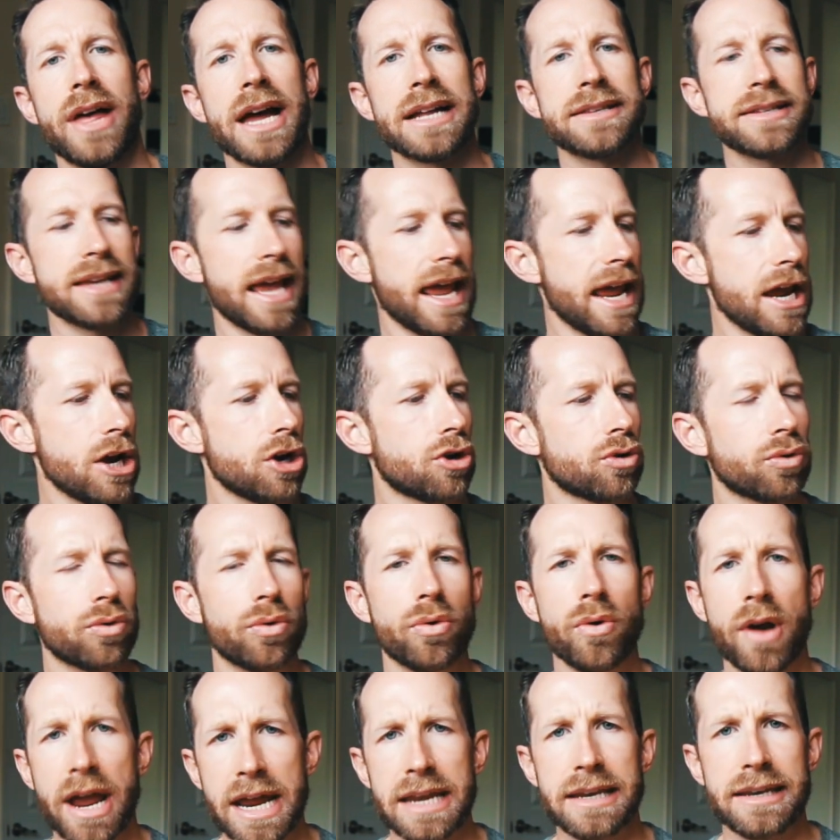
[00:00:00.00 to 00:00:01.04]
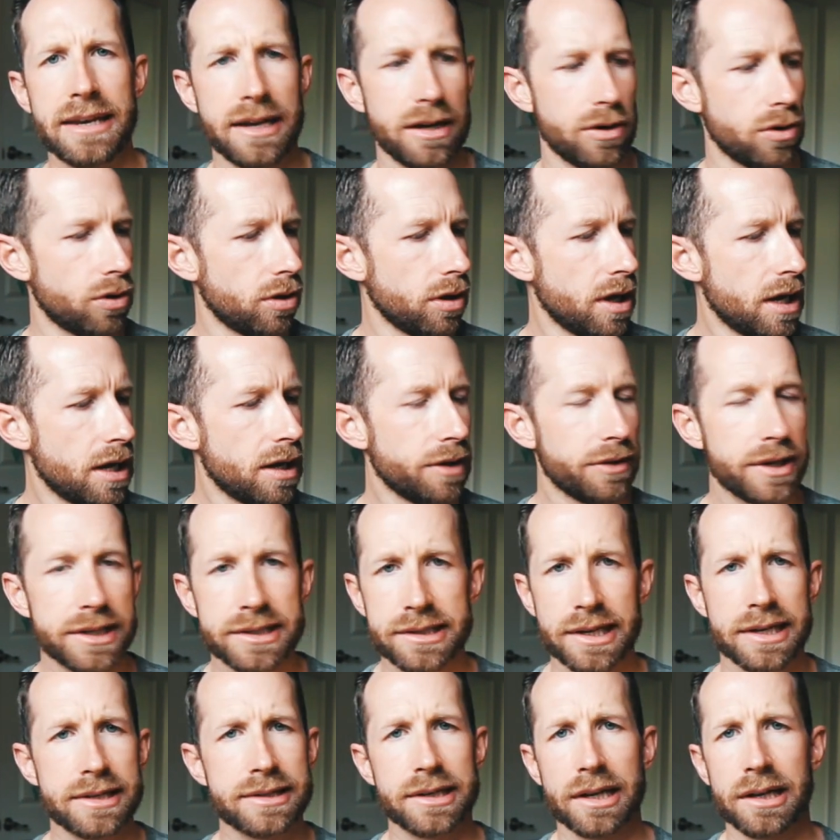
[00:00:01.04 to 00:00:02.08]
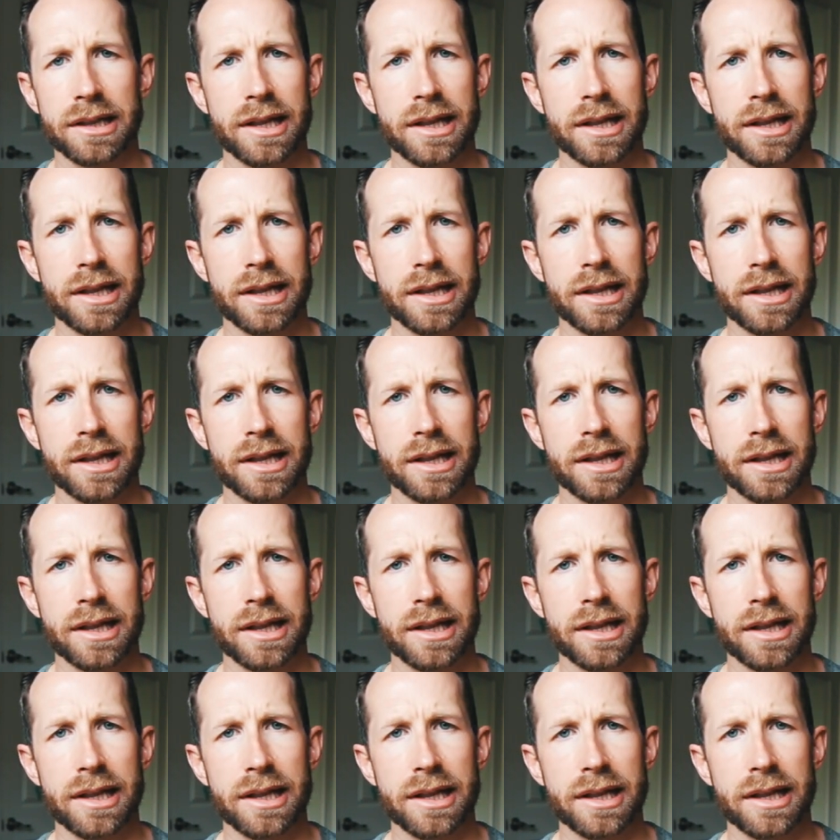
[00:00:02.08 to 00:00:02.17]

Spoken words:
That's a great deal. This thing's